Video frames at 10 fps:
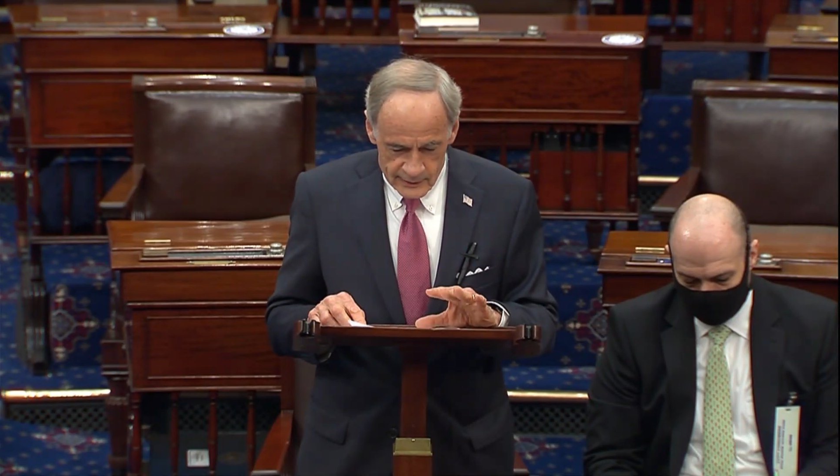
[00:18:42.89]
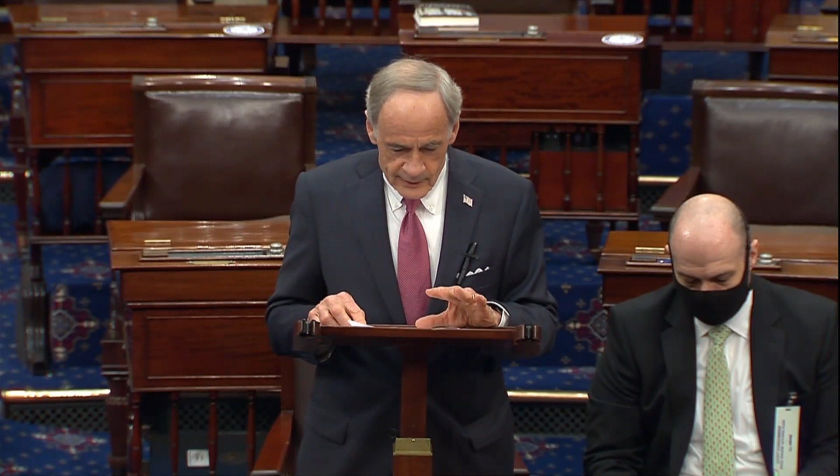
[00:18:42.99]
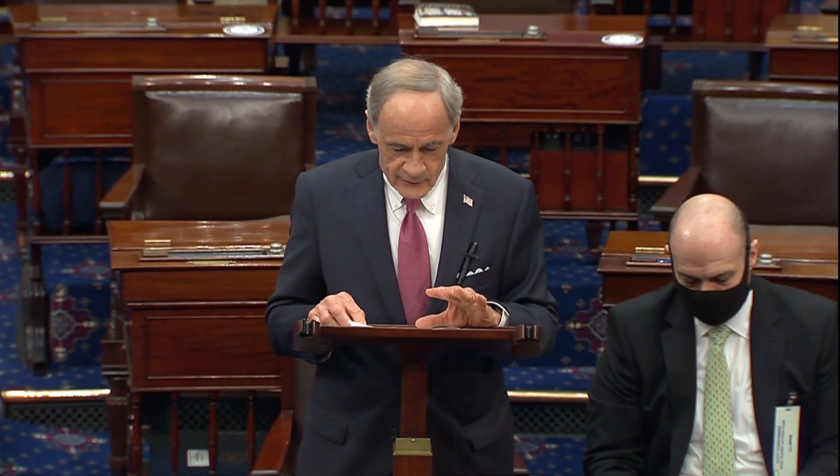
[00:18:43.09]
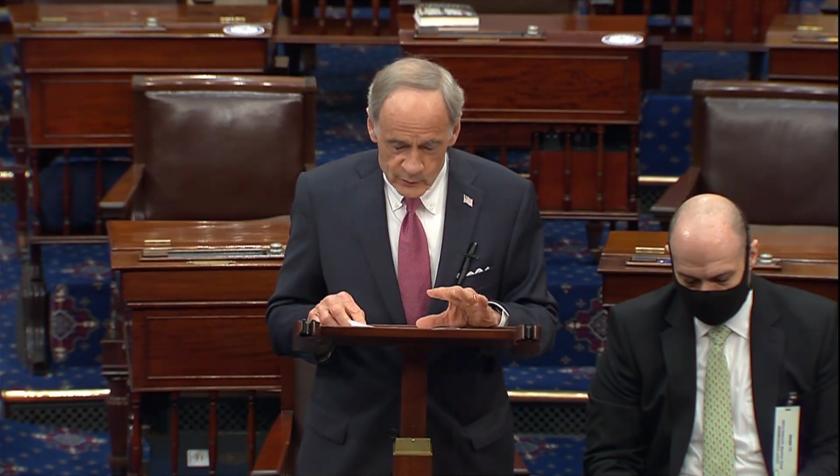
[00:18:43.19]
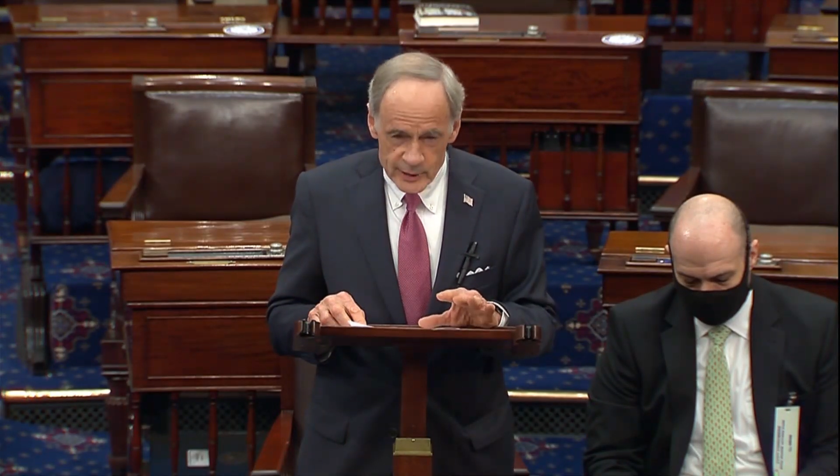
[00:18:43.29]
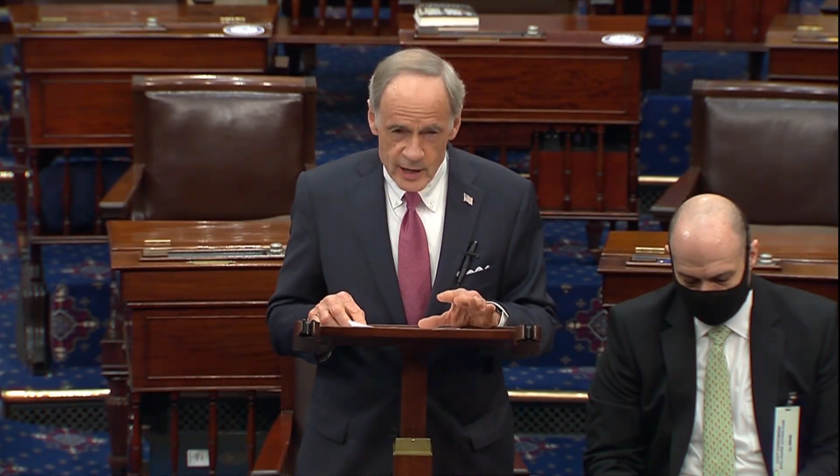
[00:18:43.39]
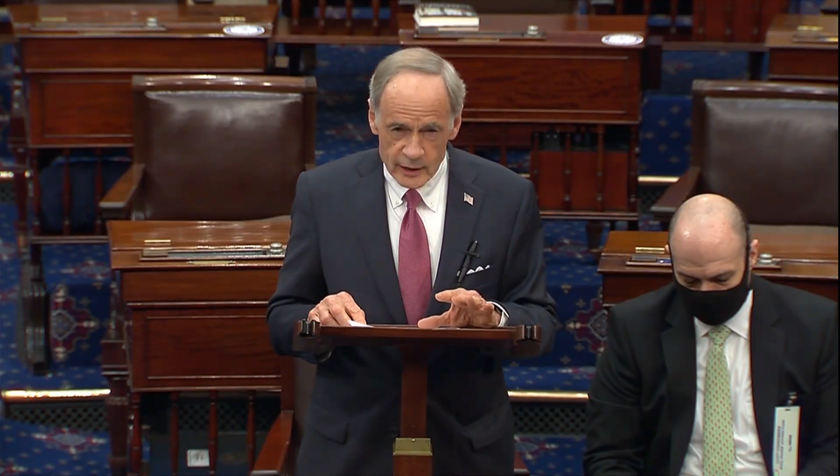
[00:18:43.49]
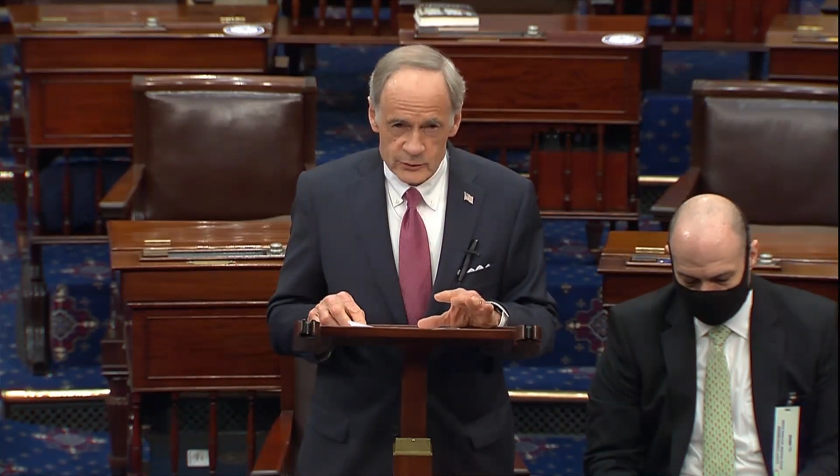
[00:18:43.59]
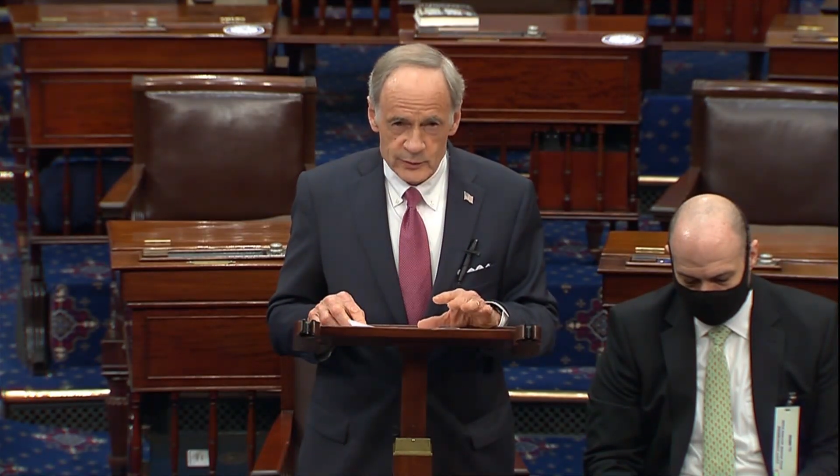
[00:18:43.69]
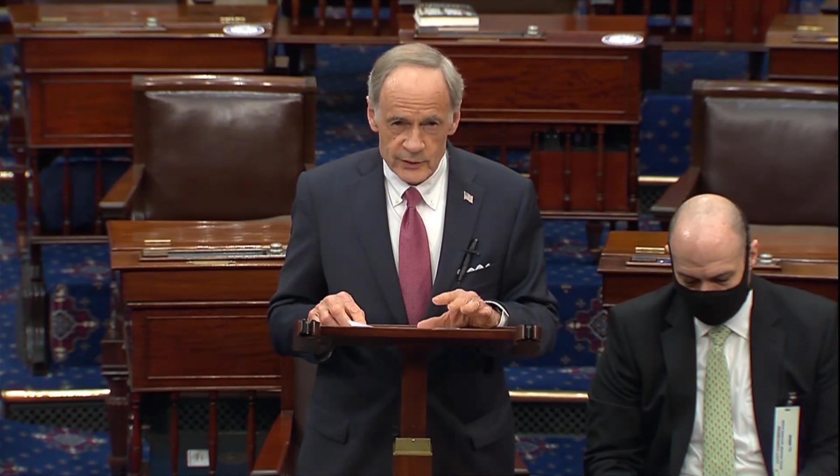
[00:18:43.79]
If we'll be
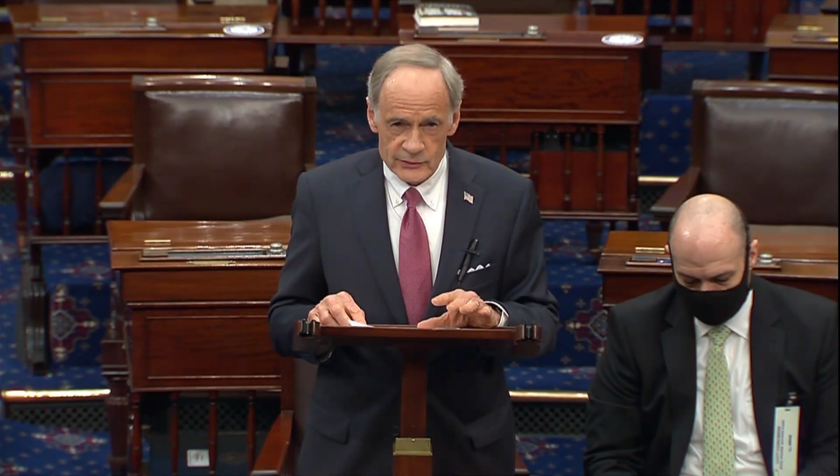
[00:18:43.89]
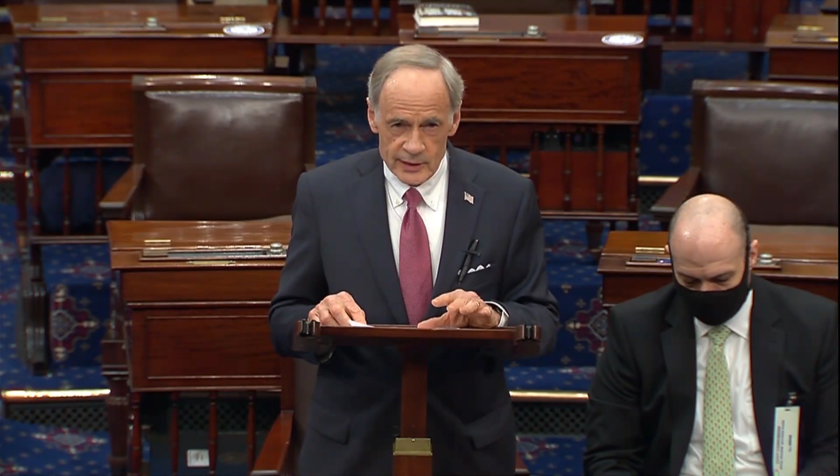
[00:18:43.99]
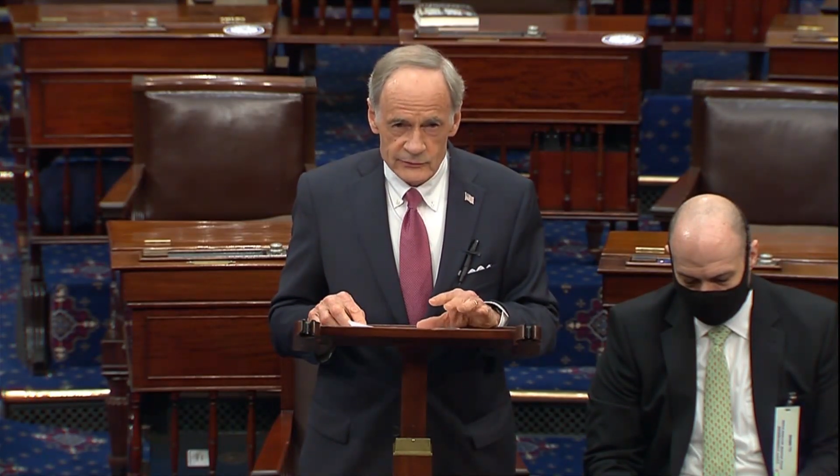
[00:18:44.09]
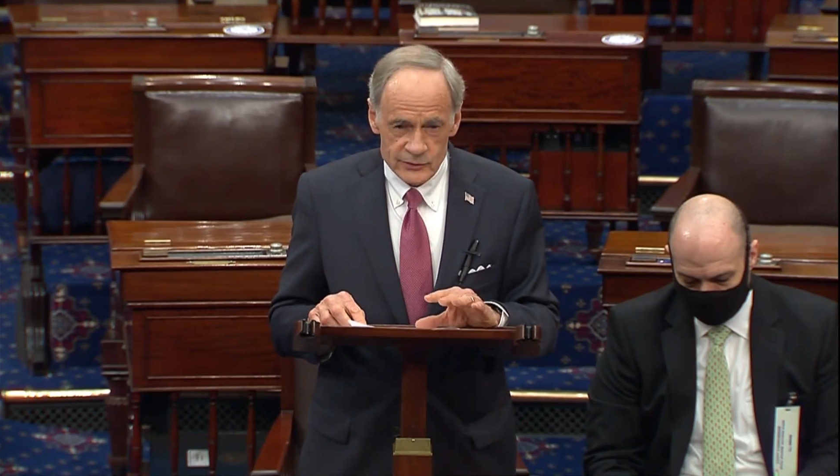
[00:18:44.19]
honest with ourselves,